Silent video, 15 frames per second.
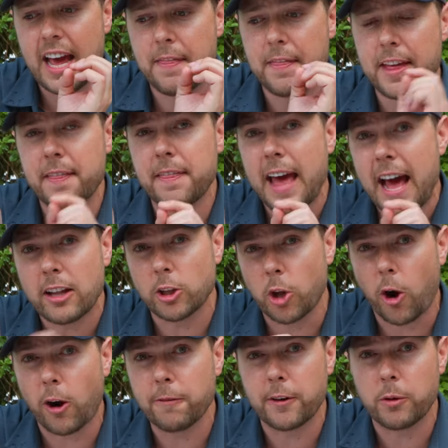And then that
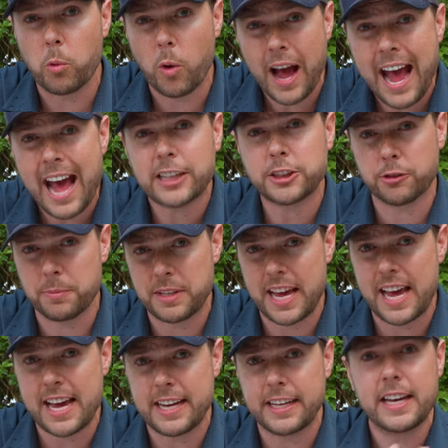larva will hatch from
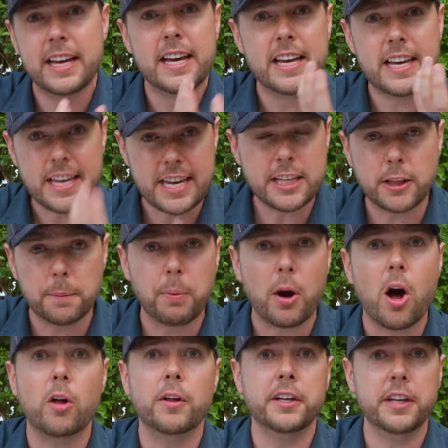the egg, eat the
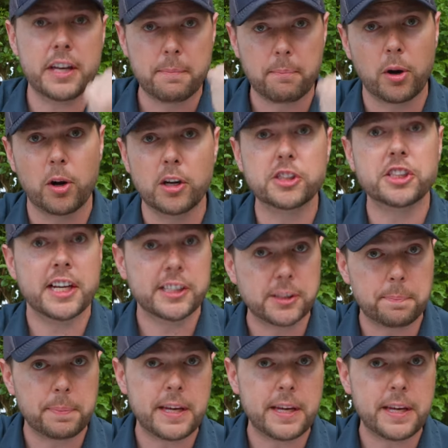pollen, emerge as a